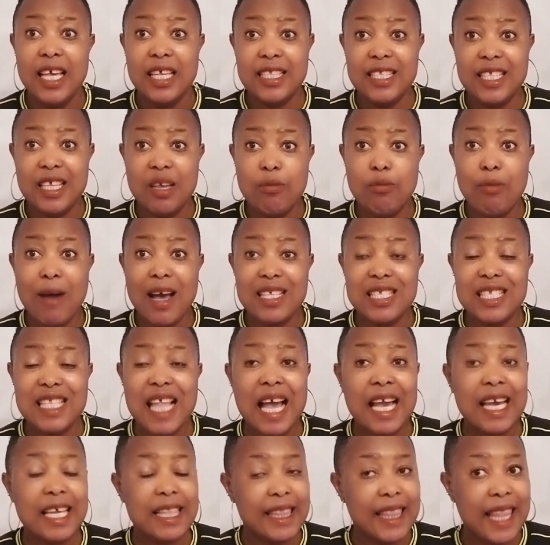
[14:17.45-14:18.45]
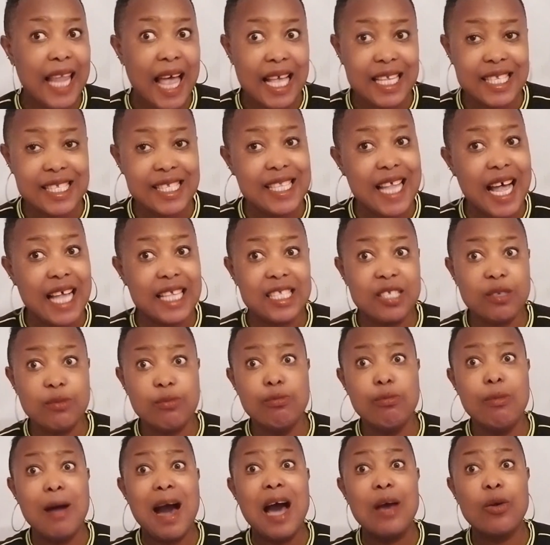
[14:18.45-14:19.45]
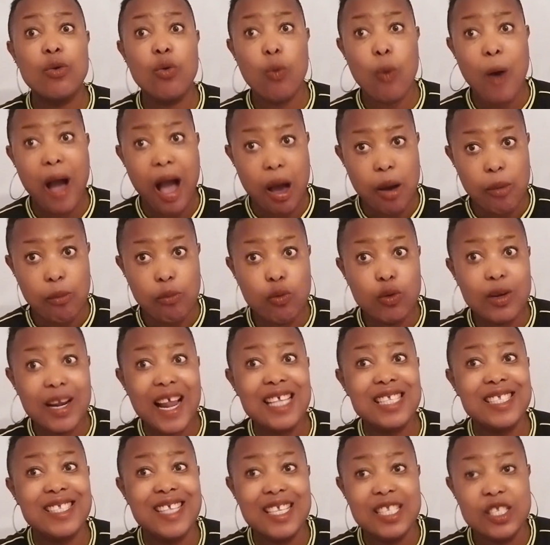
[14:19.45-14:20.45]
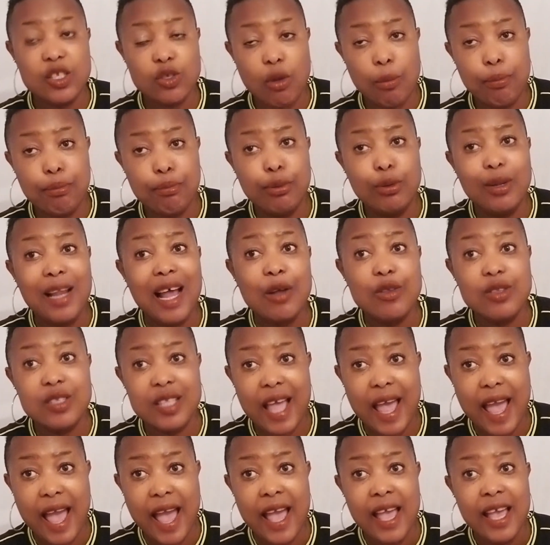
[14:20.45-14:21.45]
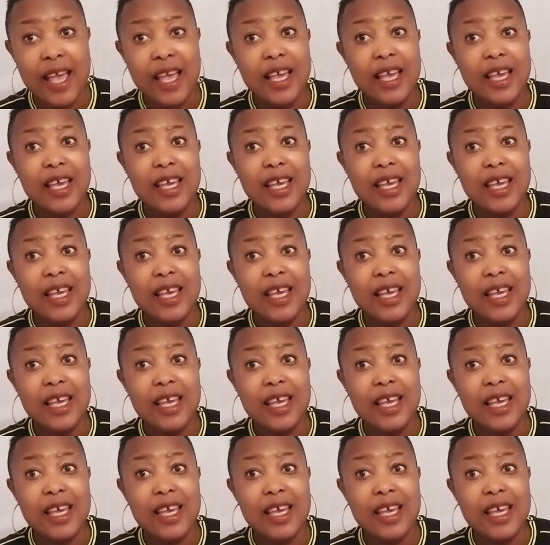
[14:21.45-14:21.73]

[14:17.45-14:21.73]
the master class that Marwa, Mola Sensor, pull out there